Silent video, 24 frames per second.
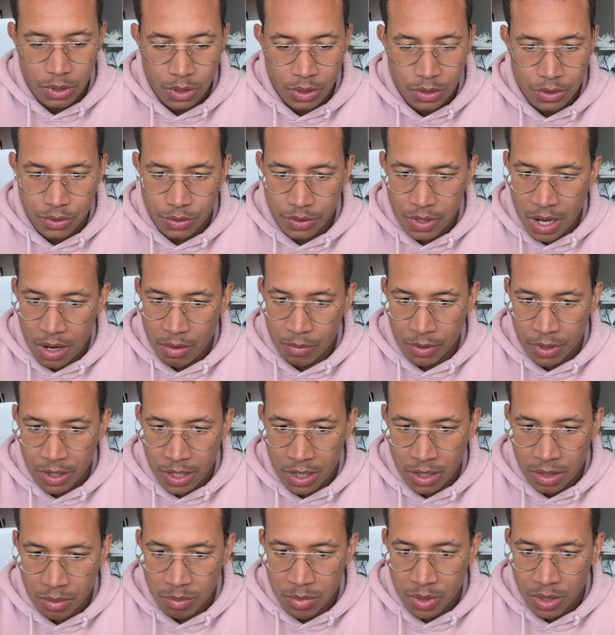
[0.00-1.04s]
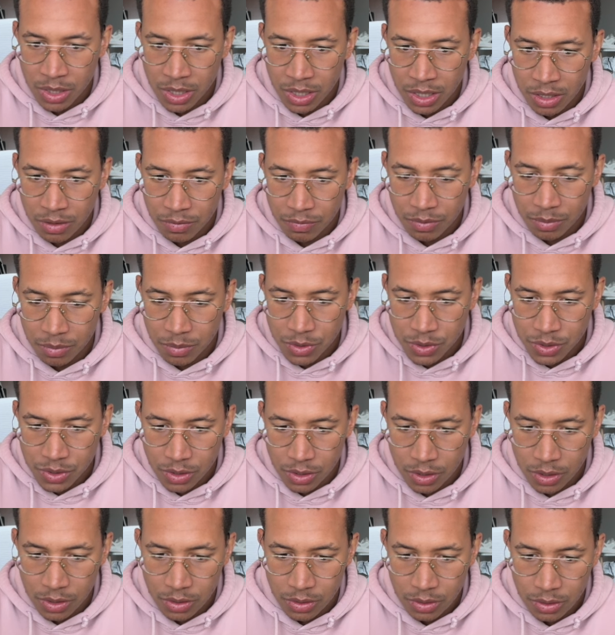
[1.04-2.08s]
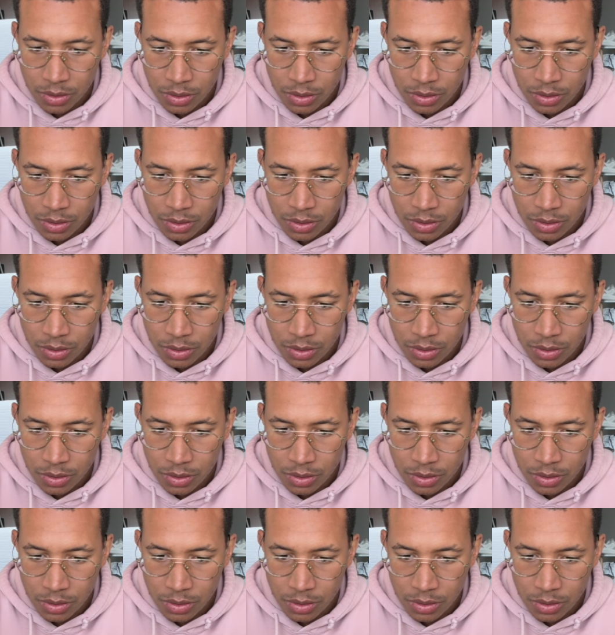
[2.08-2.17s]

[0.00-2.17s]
So now we're kind of building it from the start.